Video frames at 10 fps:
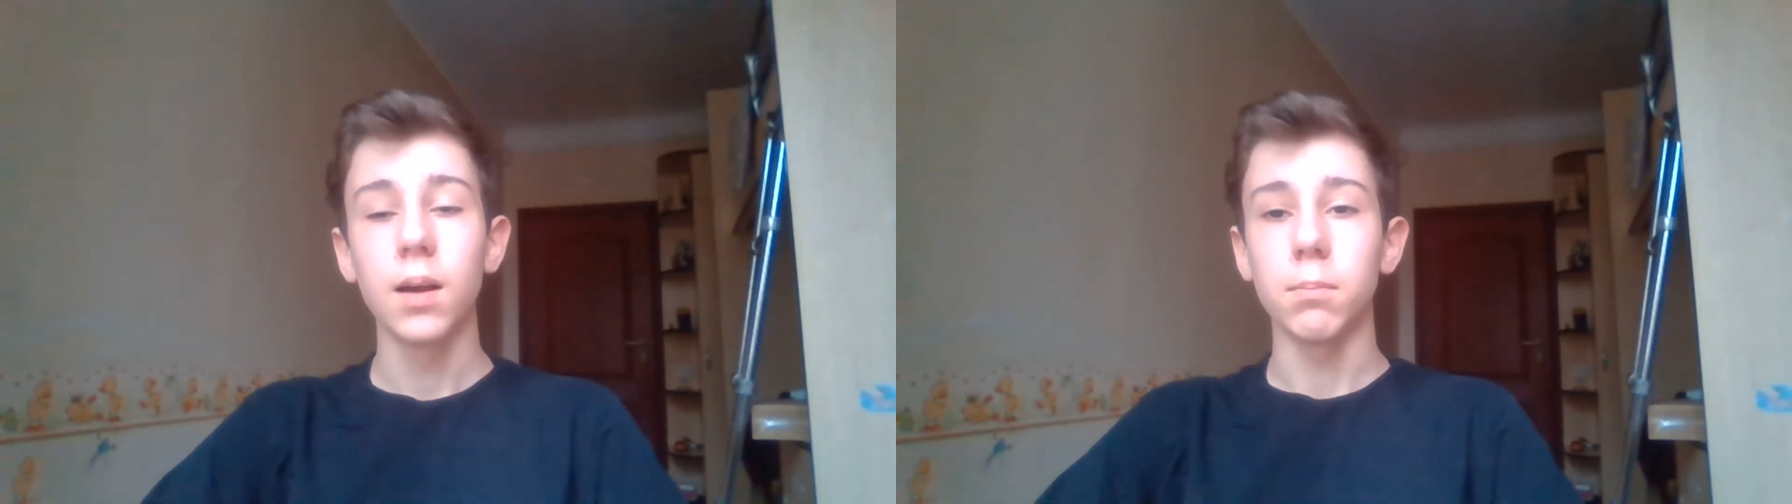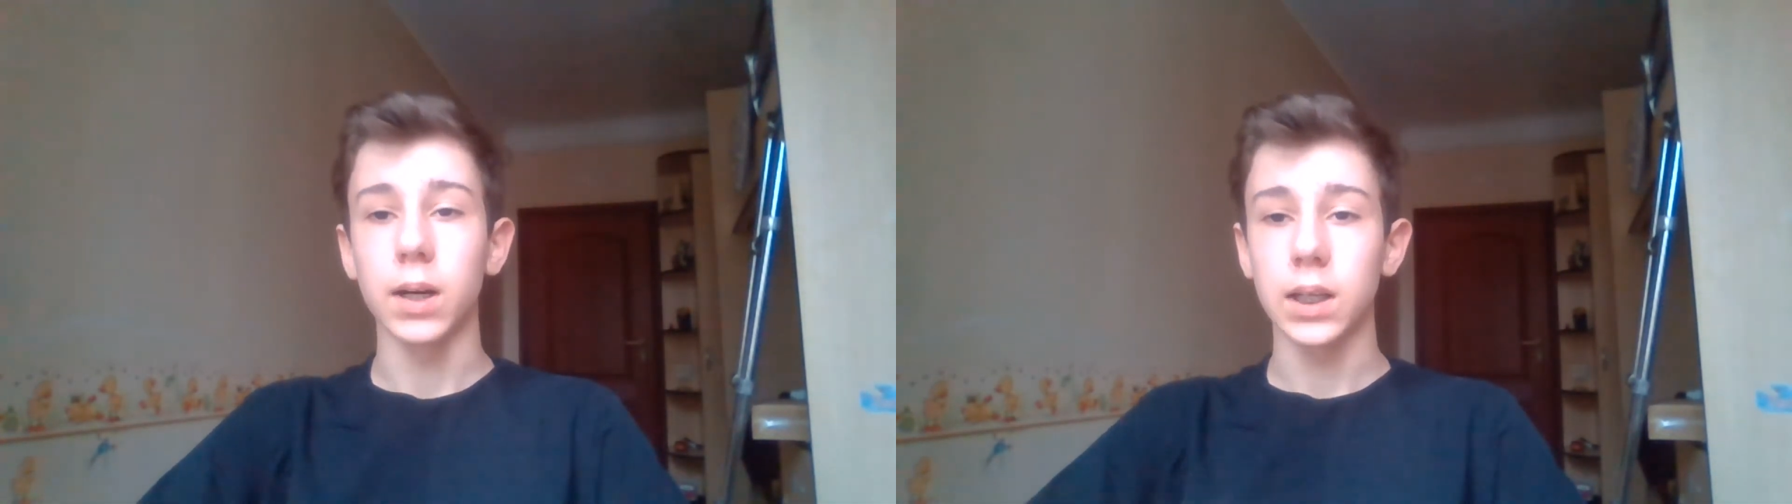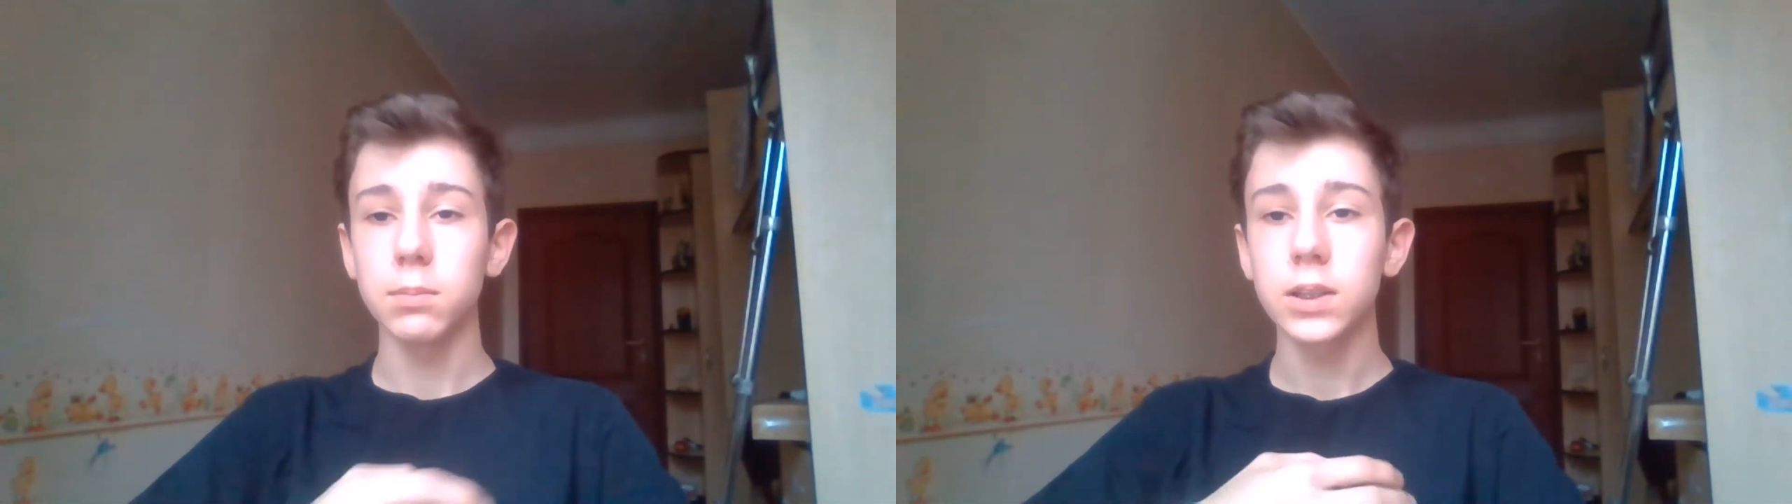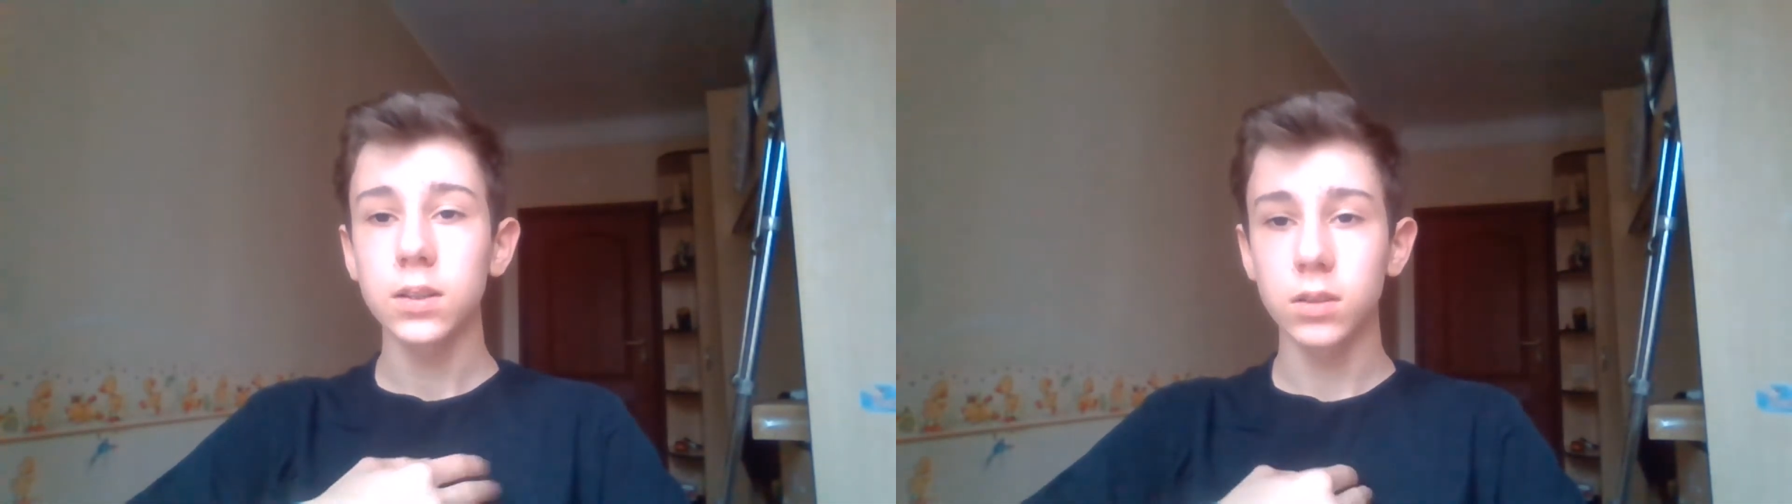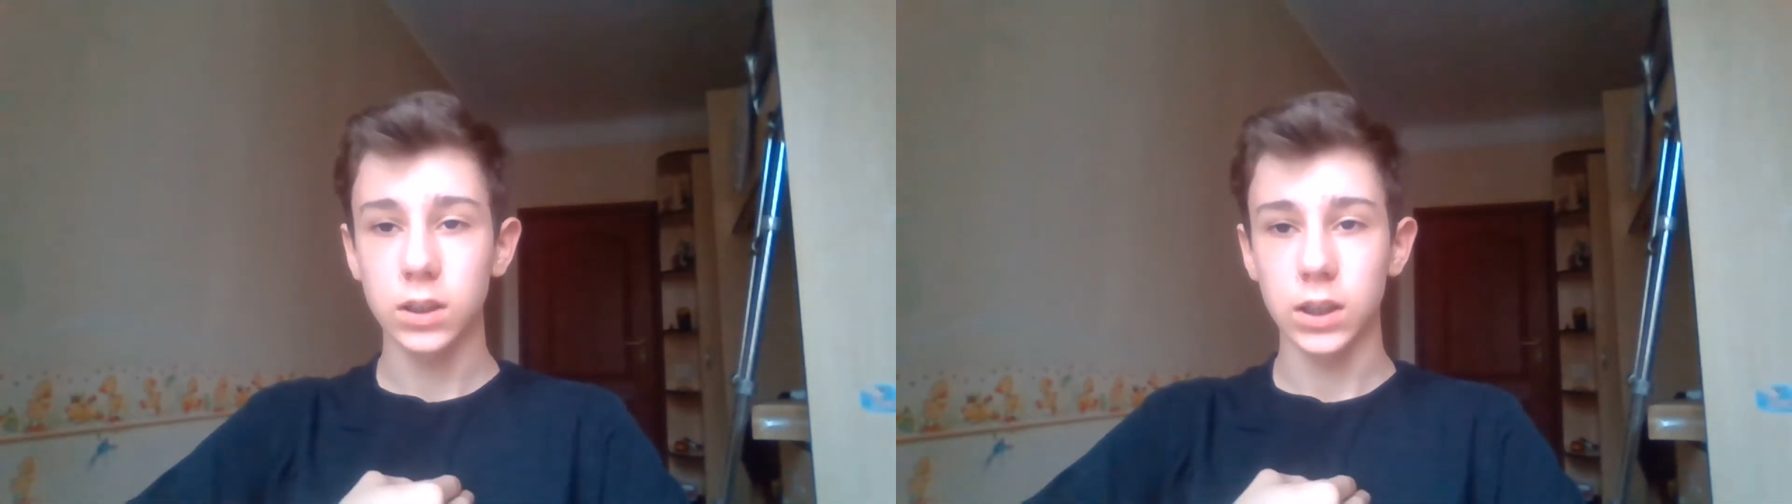My name is
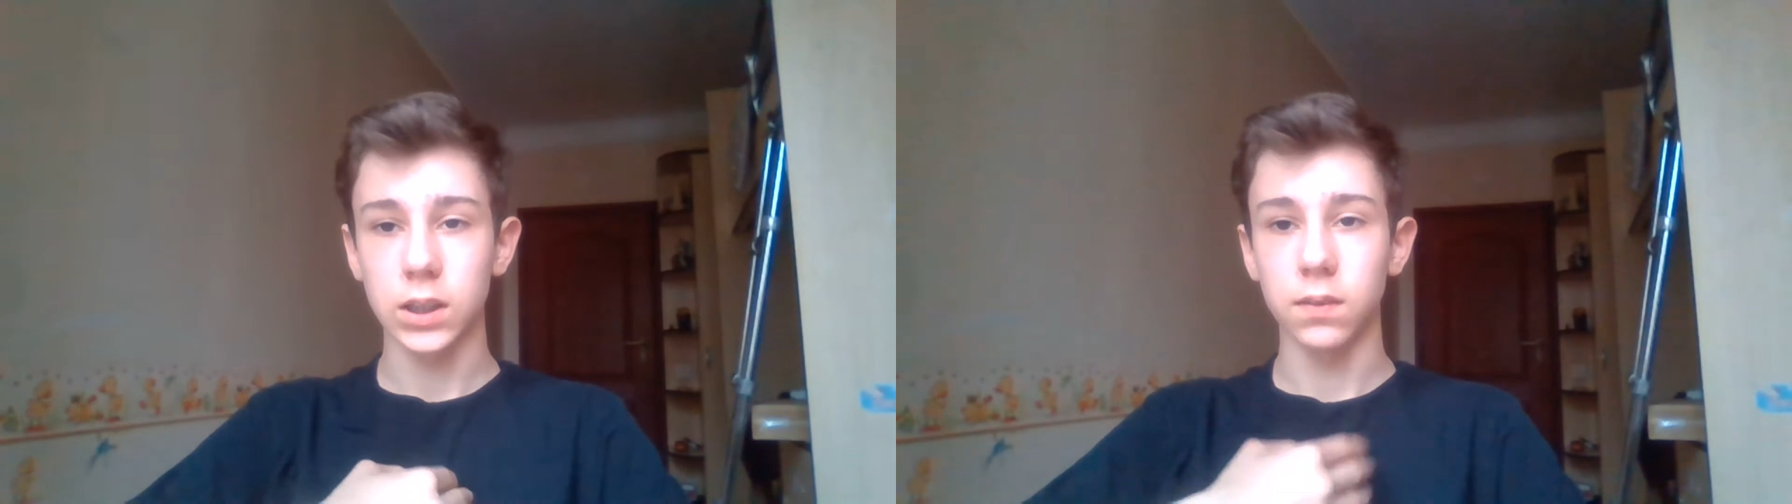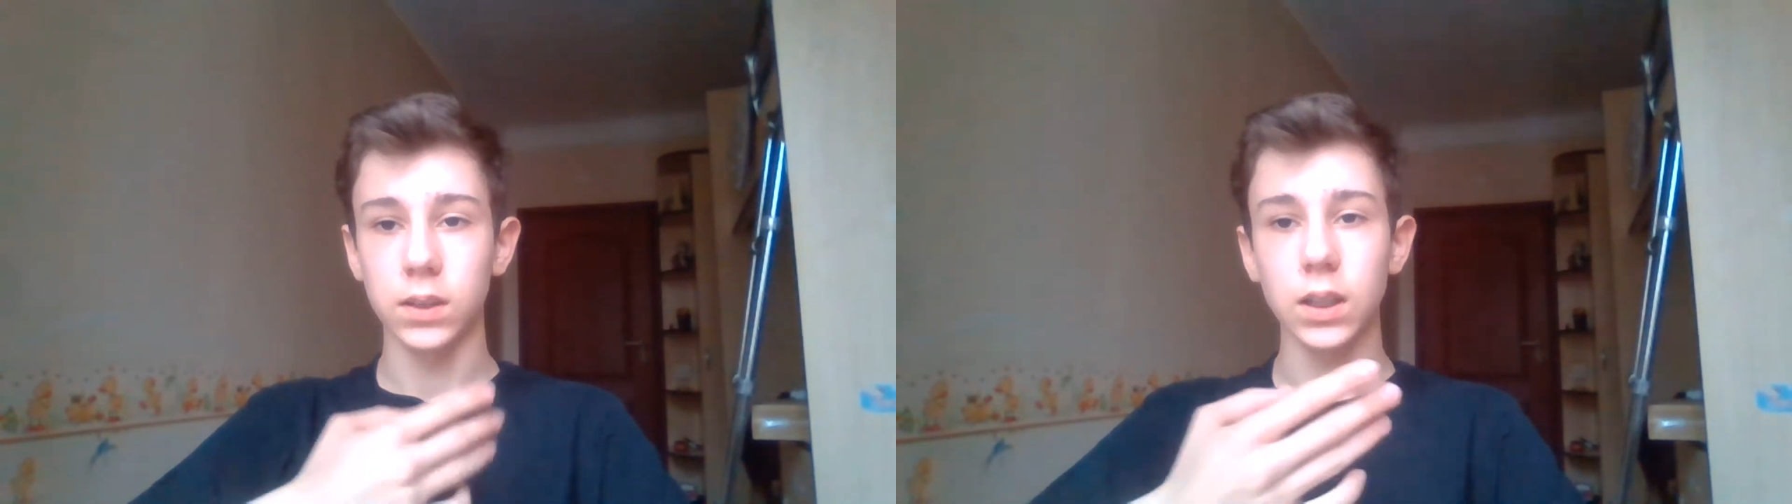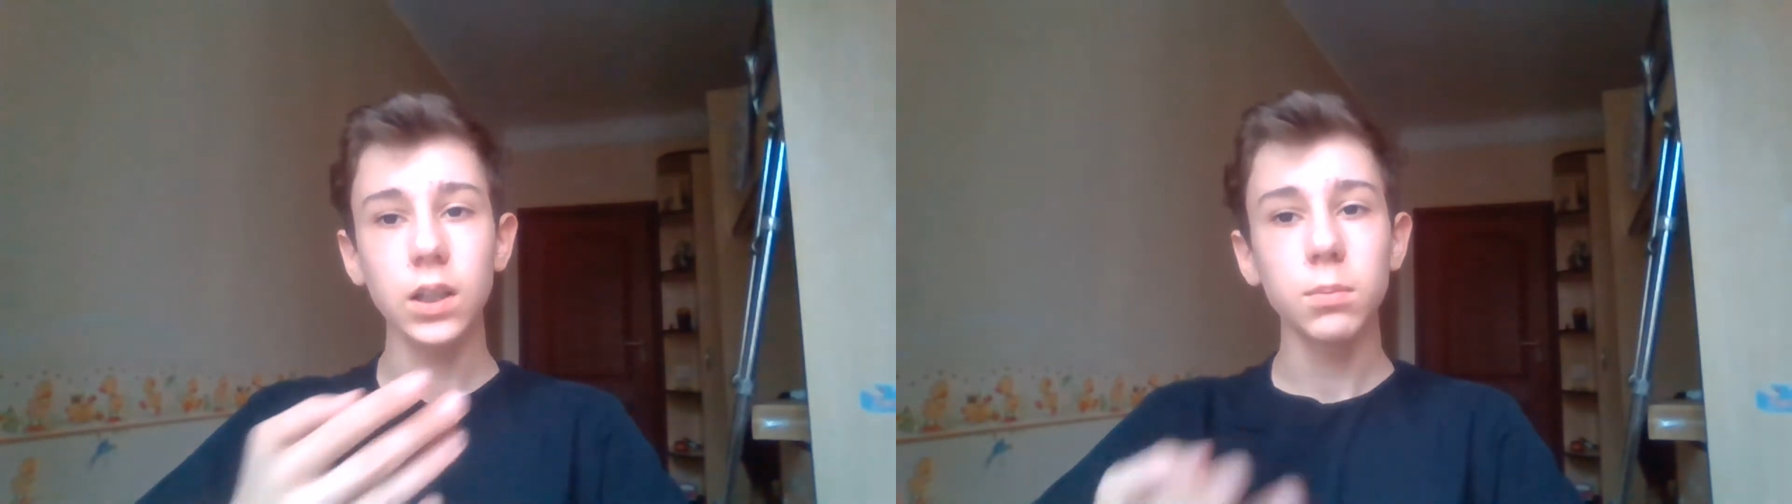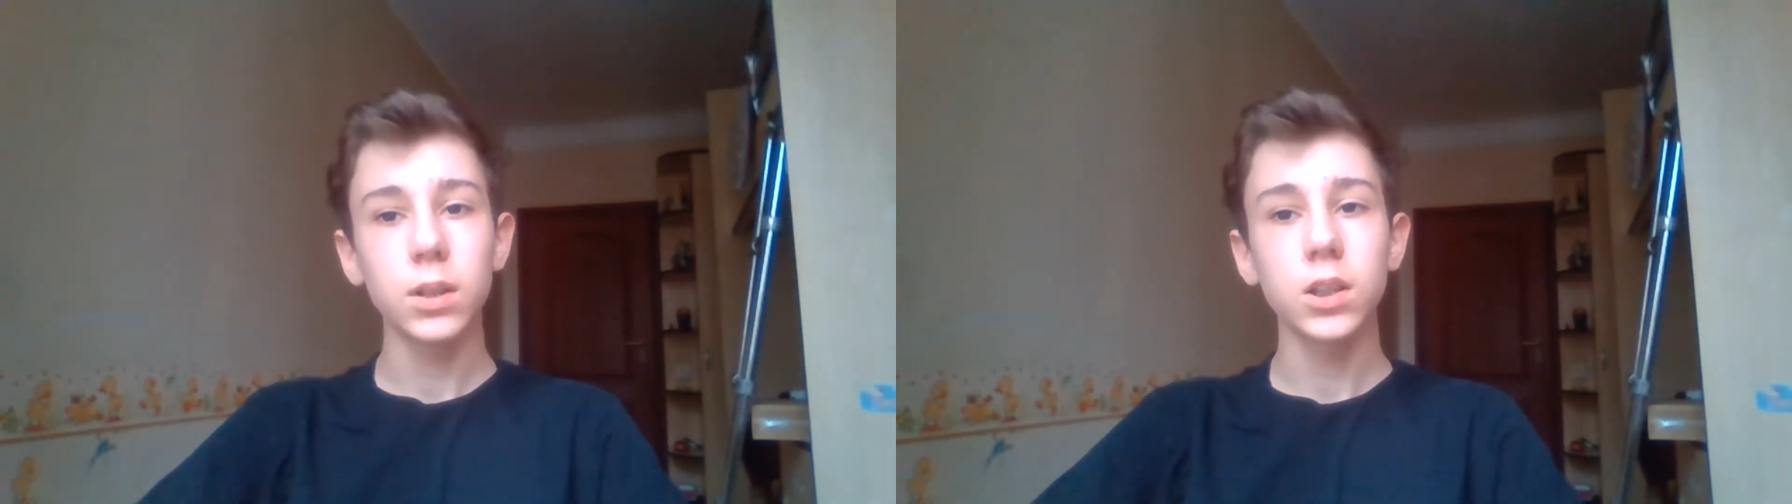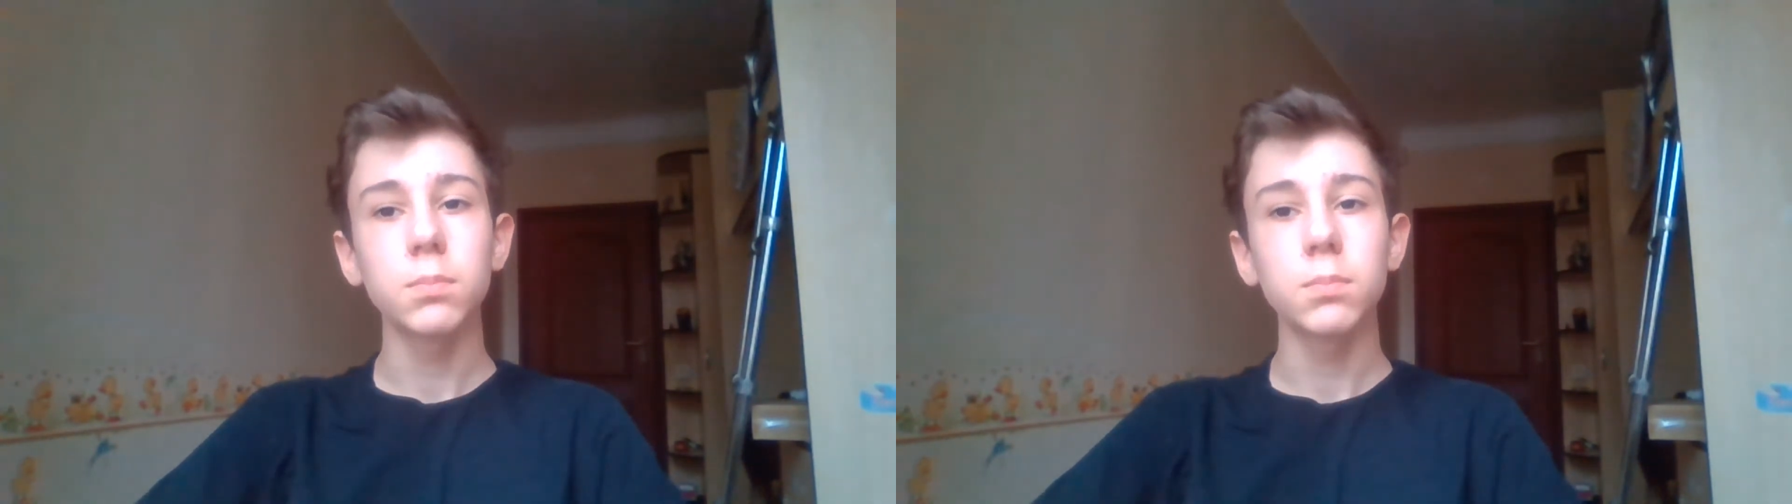Kostya and I will tell you about